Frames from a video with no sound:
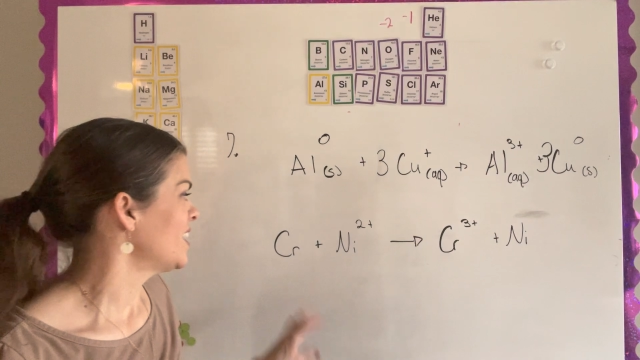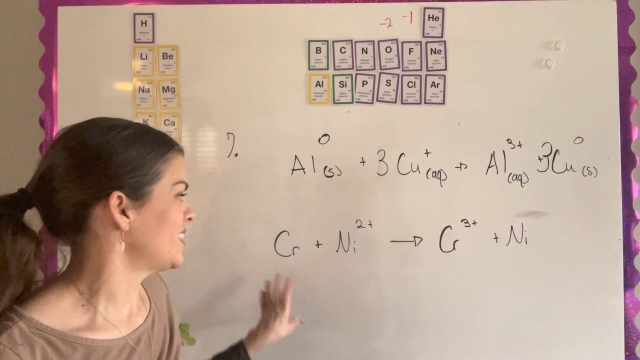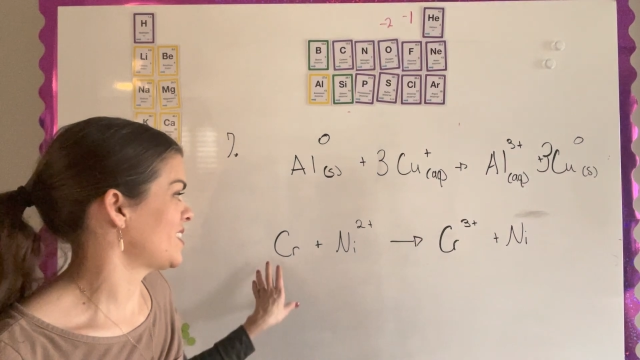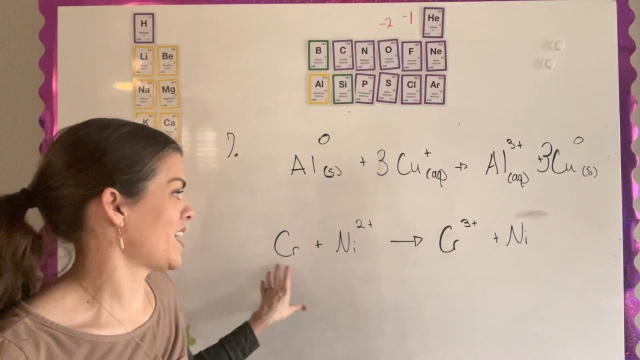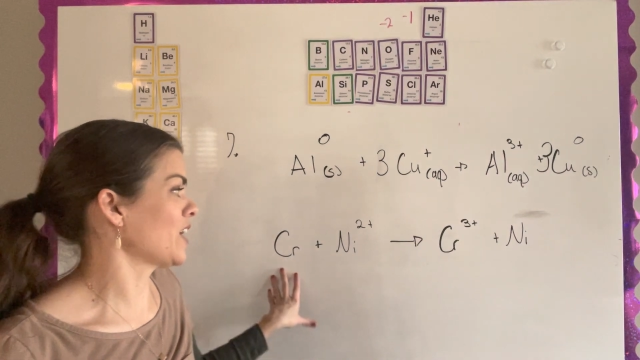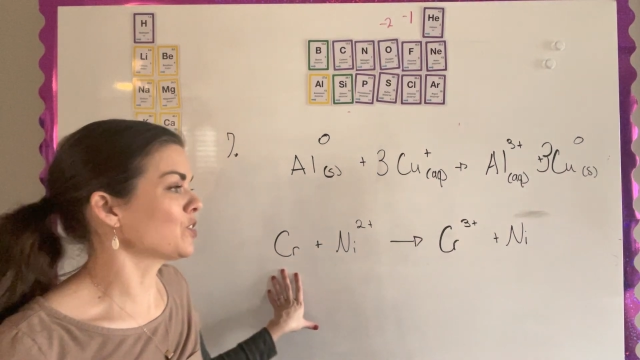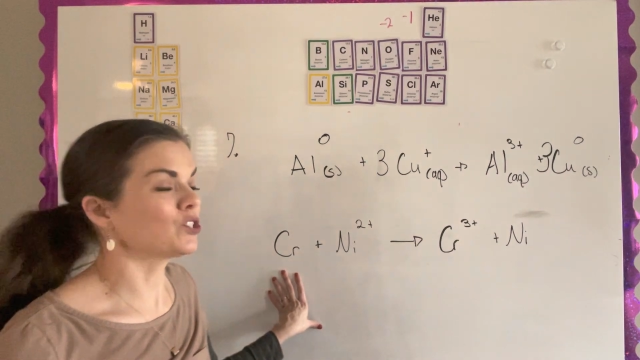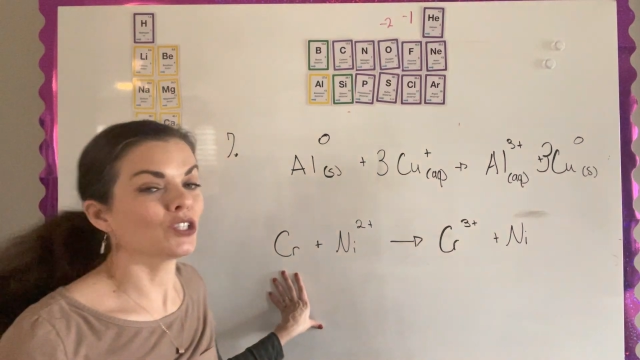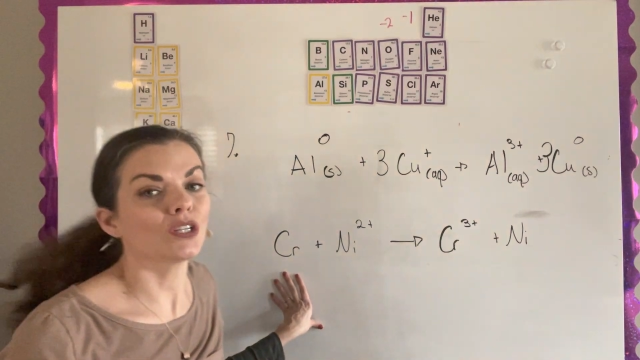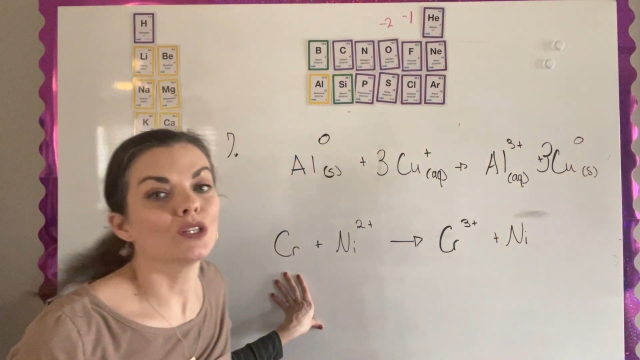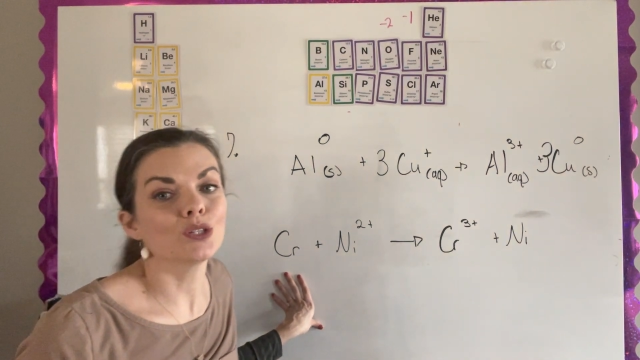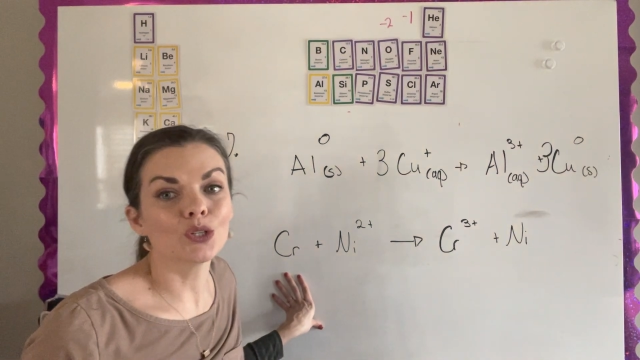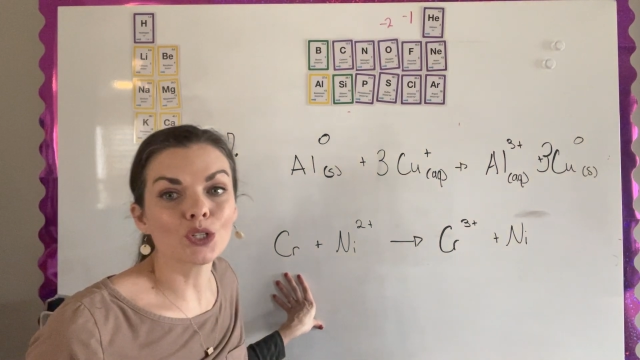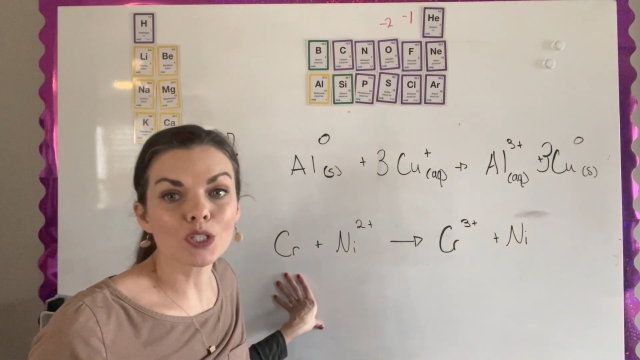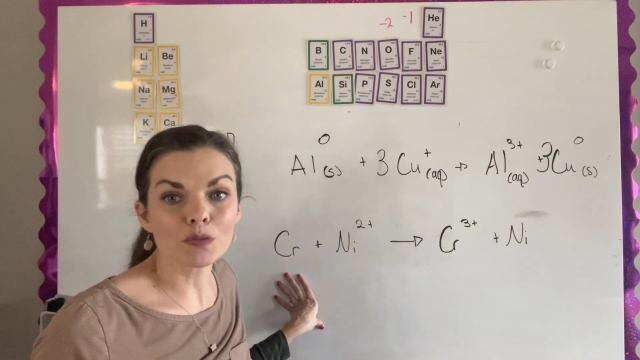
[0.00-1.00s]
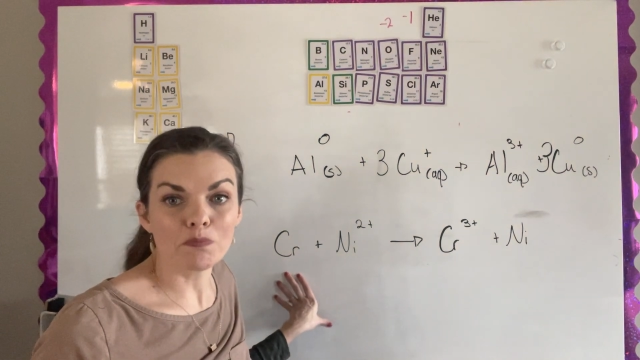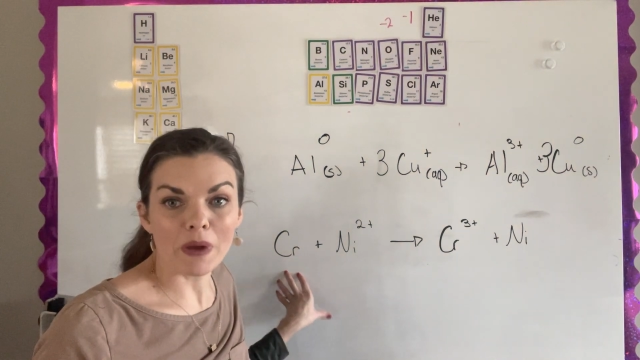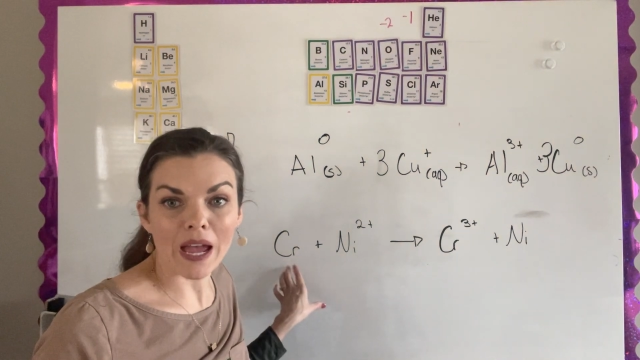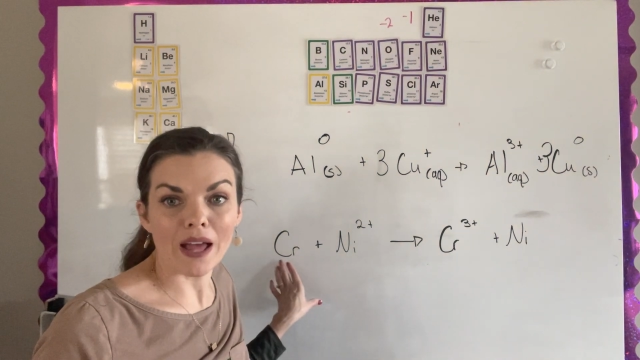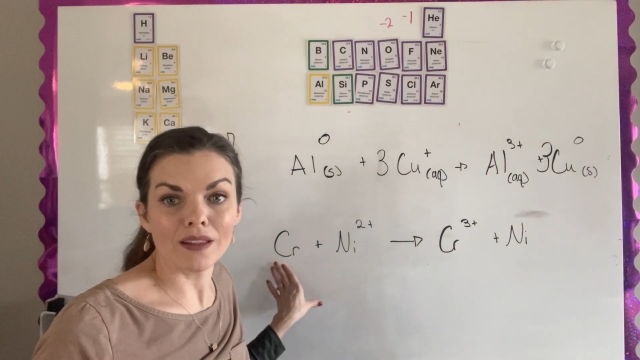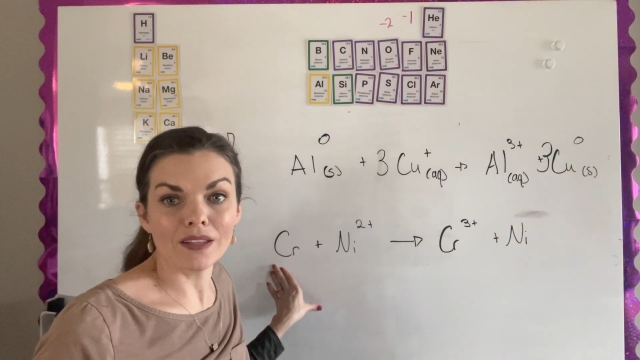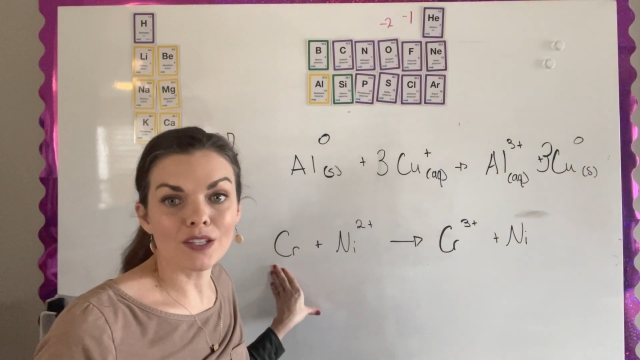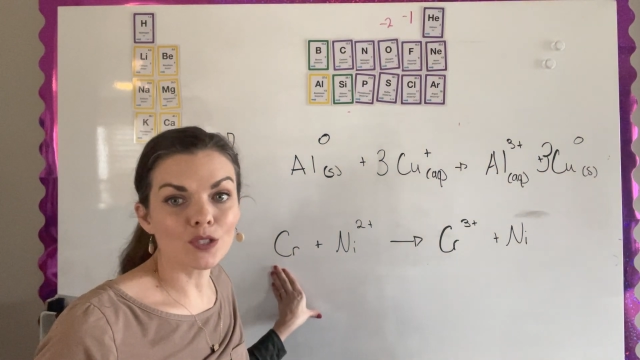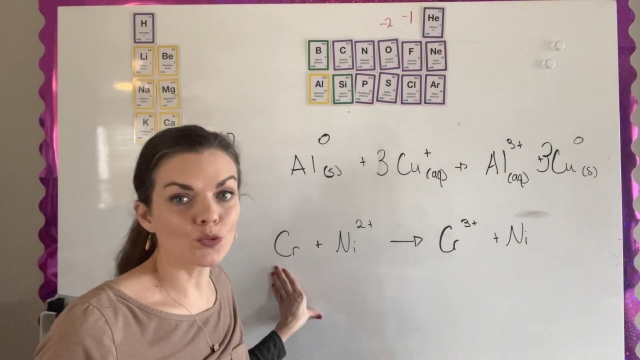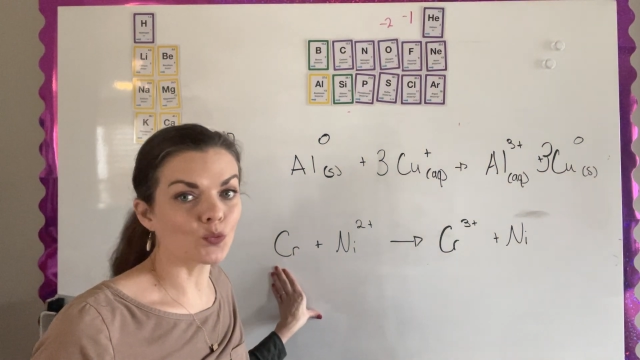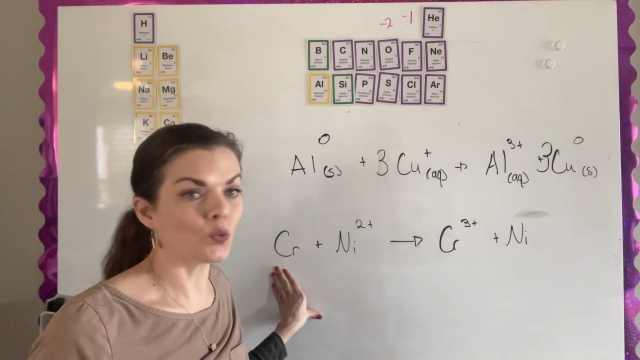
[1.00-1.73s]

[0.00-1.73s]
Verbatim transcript: It actually looks balanced,